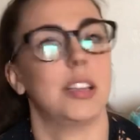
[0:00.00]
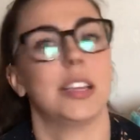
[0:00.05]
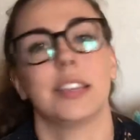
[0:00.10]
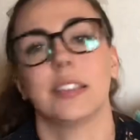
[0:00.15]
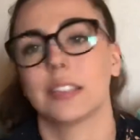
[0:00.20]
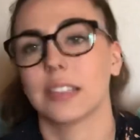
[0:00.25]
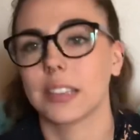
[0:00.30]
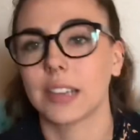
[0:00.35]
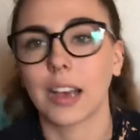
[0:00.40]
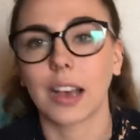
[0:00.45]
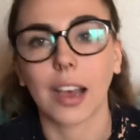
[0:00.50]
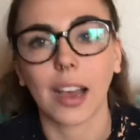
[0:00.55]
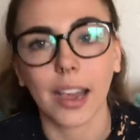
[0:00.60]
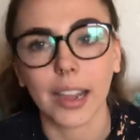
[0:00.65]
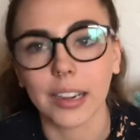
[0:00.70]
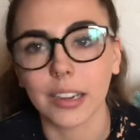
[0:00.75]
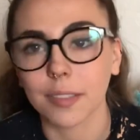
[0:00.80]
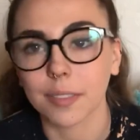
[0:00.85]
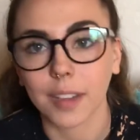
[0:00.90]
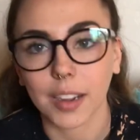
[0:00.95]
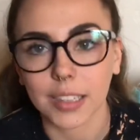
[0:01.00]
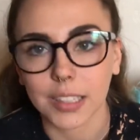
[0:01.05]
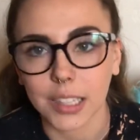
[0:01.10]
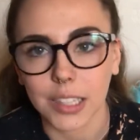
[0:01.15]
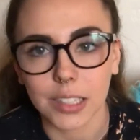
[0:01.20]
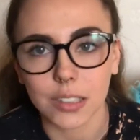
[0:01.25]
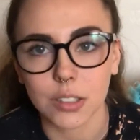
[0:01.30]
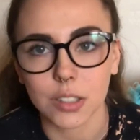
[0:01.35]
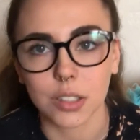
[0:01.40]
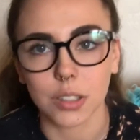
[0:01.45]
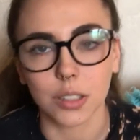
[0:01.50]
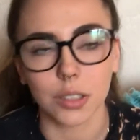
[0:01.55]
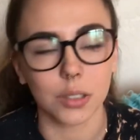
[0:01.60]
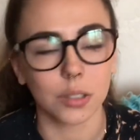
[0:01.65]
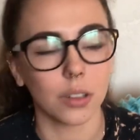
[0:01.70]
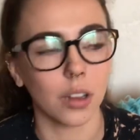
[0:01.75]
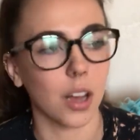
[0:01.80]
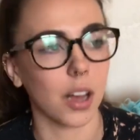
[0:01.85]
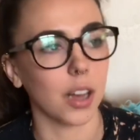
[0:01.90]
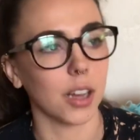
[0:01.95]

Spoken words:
easy to hide if I need to.